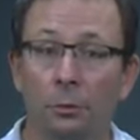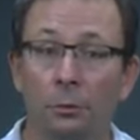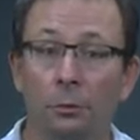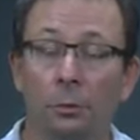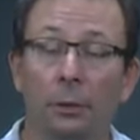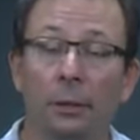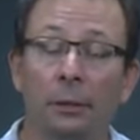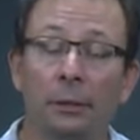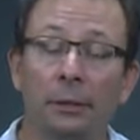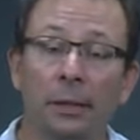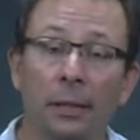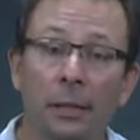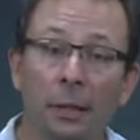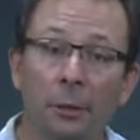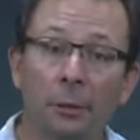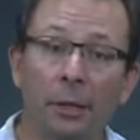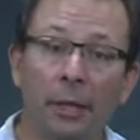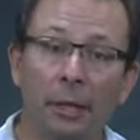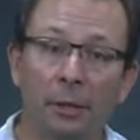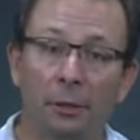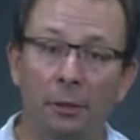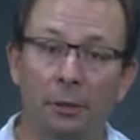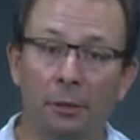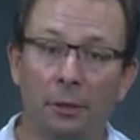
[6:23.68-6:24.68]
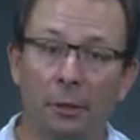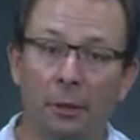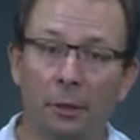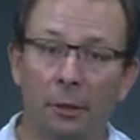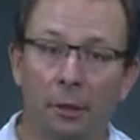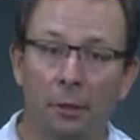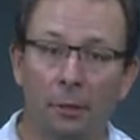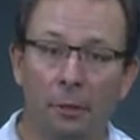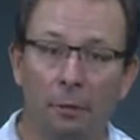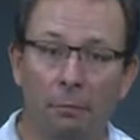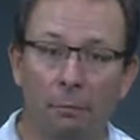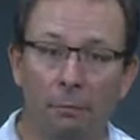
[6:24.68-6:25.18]
attenuate
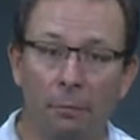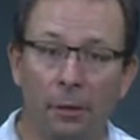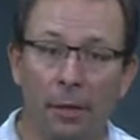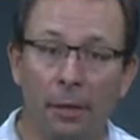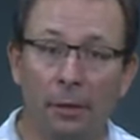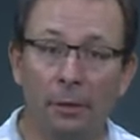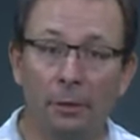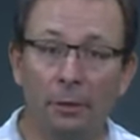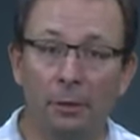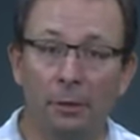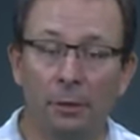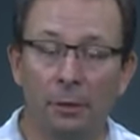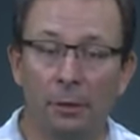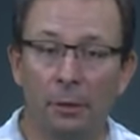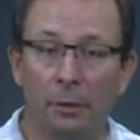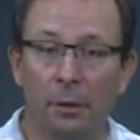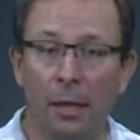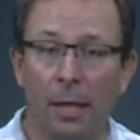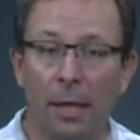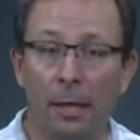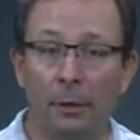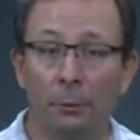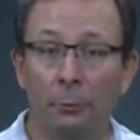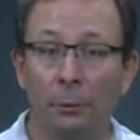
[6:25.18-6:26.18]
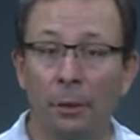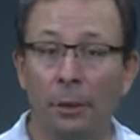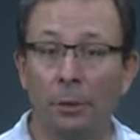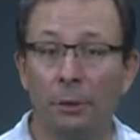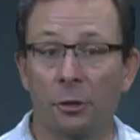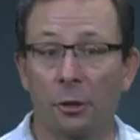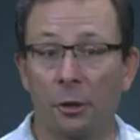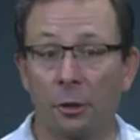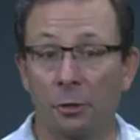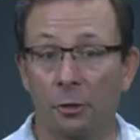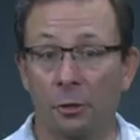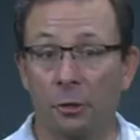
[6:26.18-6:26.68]
the flood and
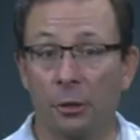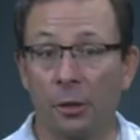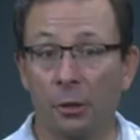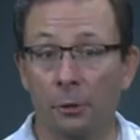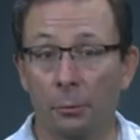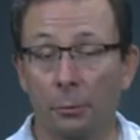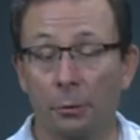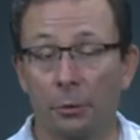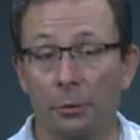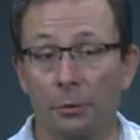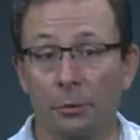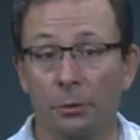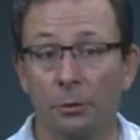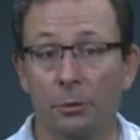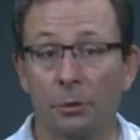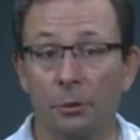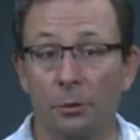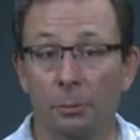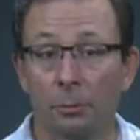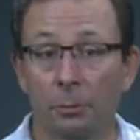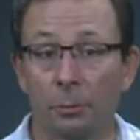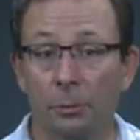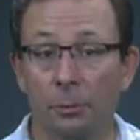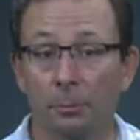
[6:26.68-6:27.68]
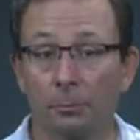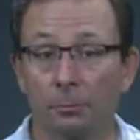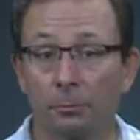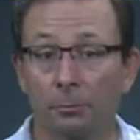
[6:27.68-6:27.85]
recharge groundwater systems.